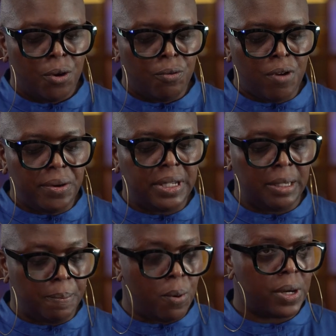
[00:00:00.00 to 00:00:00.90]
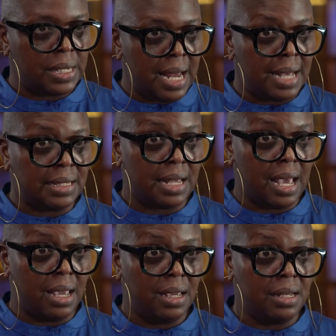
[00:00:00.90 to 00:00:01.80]
wrote an important
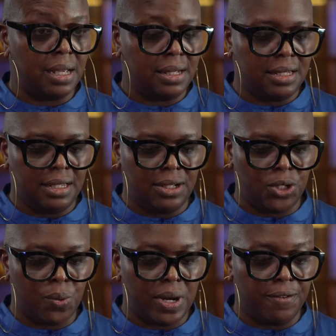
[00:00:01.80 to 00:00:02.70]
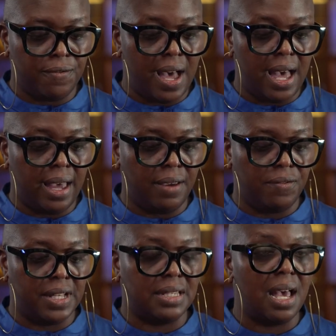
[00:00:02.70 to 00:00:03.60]
essay in nineteen
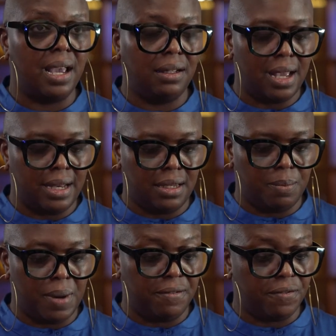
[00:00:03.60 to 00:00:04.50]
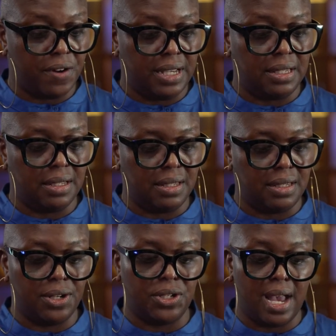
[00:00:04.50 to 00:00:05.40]
twenty-five that's highlighted by phrases
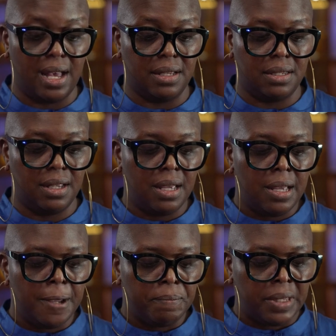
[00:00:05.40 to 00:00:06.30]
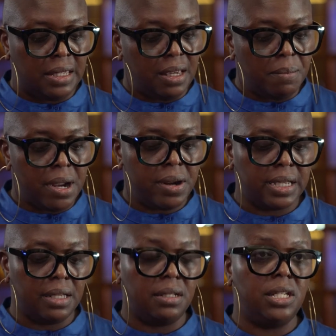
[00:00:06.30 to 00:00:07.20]
such as, "The
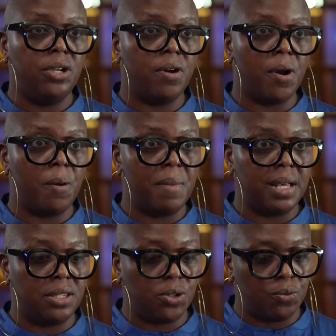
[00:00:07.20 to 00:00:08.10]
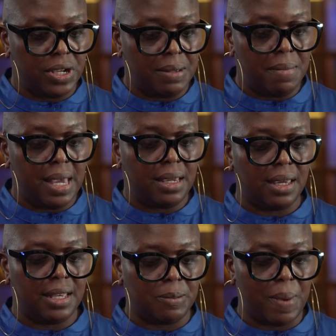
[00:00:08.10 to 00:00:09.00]
American Negro must remake
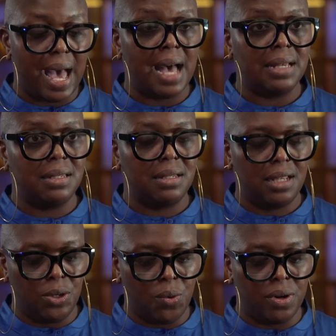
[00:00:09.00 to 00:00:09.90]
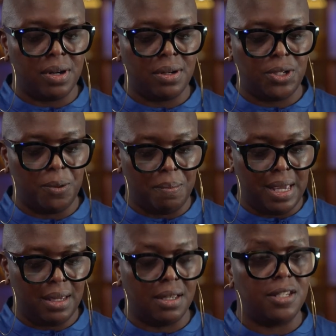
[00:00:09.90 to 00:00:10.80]
his past in order to
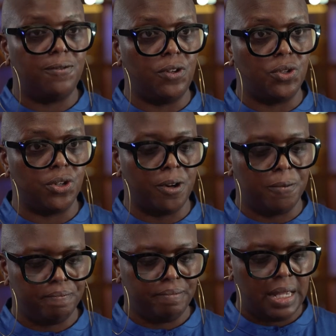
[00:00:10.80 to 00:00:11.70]
make his future.